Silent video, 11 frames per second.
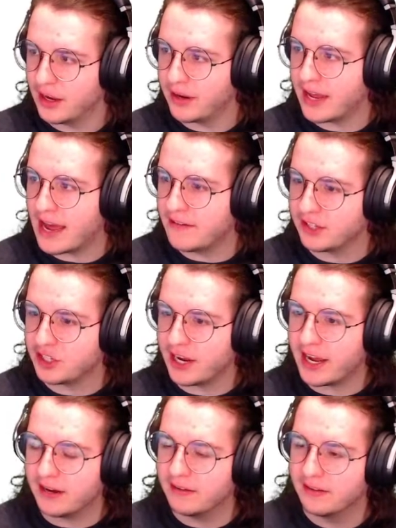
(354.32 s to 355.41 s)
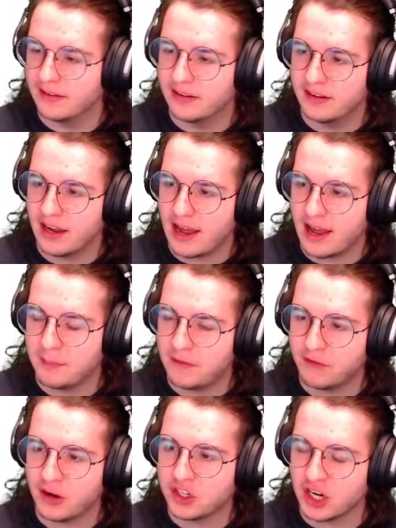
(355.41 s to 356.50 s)
there we have it, chat. I'm a
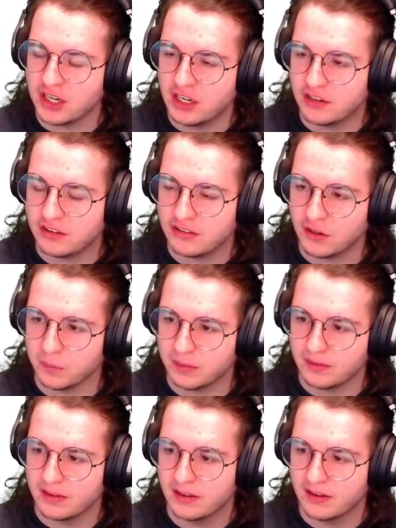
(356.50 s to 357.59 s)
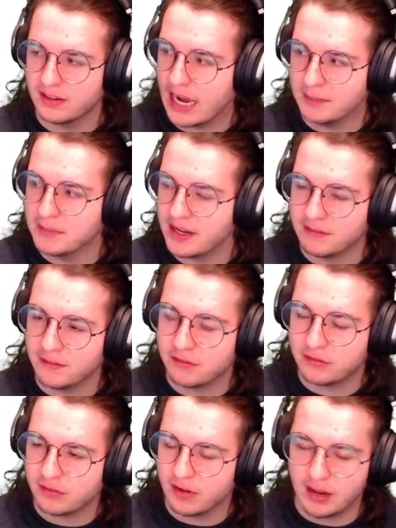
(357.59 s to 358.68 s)
French onion soup. I'm not even...
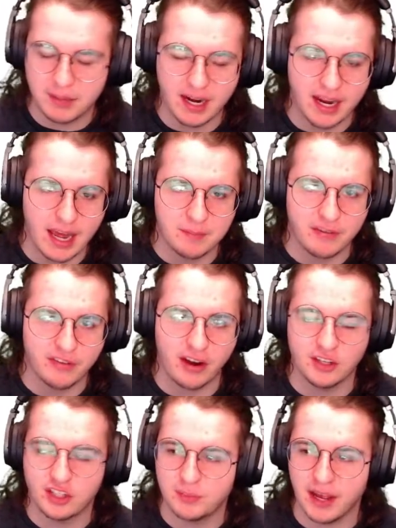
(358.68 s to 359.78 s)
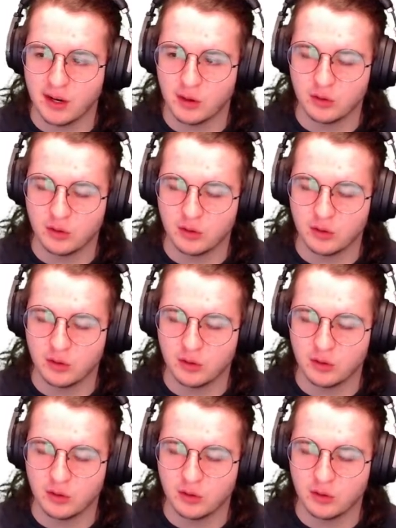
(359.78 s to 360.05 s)
I am French, but I